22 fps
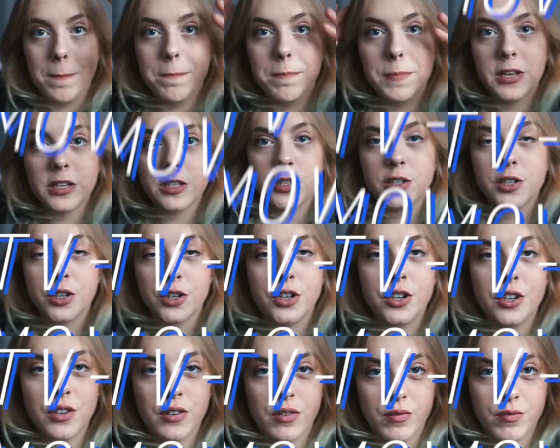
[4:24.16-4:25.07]

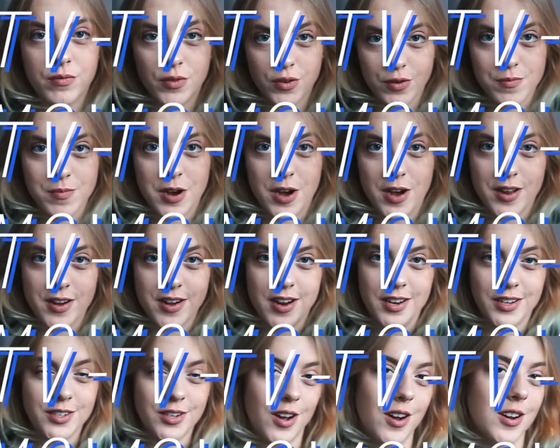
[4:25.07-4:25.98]
Mr. Robot.
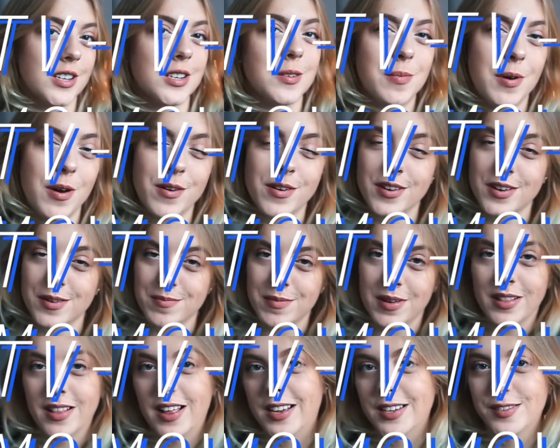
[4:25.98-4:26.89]
I talked about it in
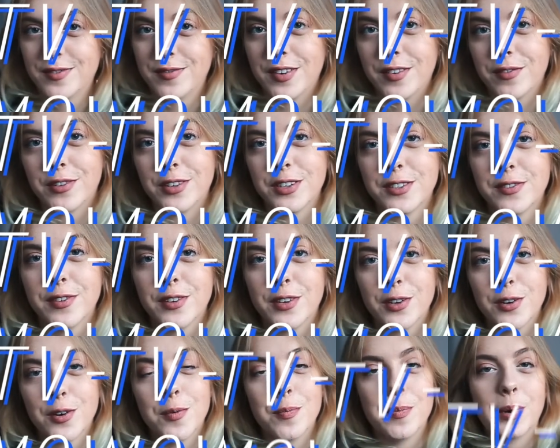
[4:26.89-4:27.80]
my last favorites
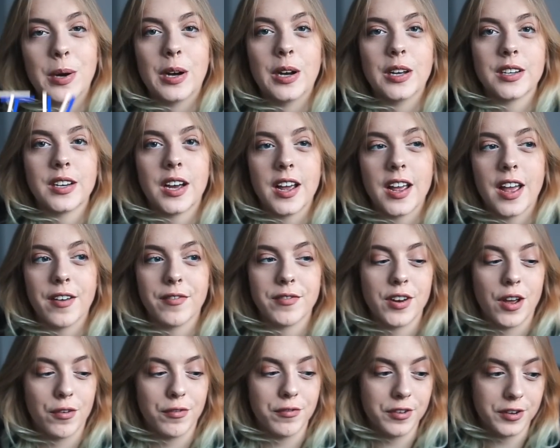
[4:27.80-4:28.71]
video, but I have
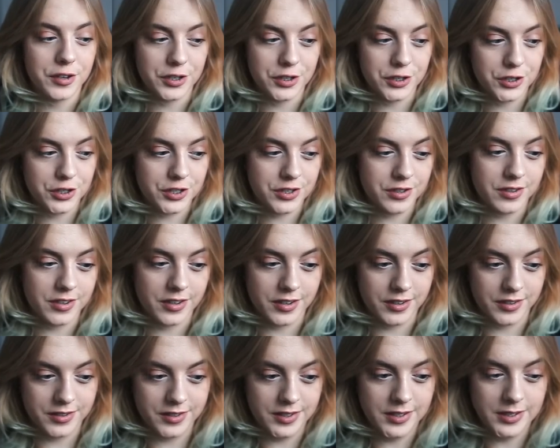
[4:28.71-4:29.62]
now finished
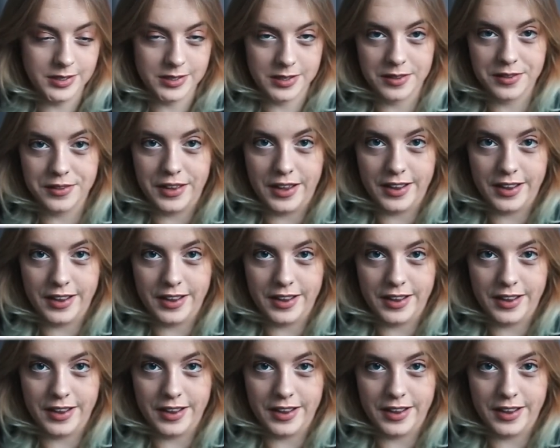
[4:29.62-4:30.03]
the season